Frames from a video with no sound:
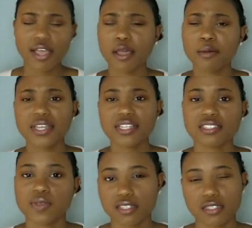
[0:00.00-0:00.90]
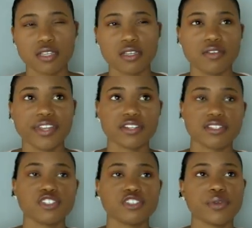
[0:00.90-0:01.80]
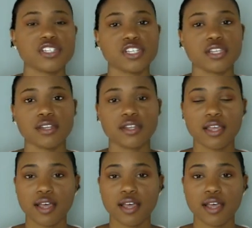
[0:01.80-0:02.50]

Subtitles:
I hope that speaks to you in your situation.